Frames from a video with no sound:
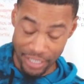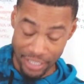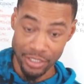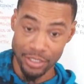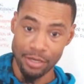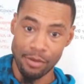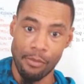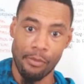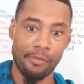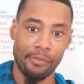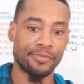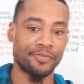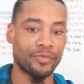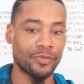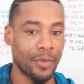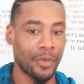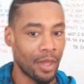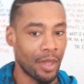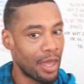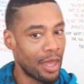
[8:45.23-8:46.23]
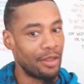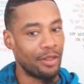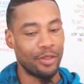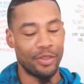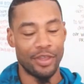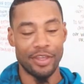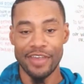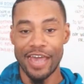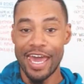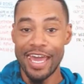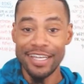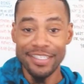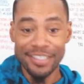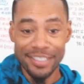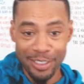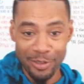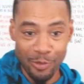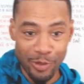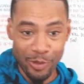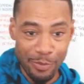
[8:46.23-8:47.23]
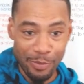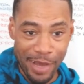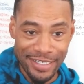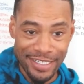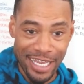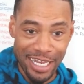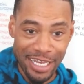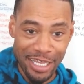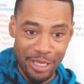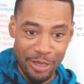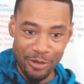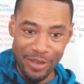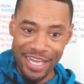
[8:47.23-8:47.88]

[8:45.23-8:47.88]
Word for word: just these aces, what am I telling you?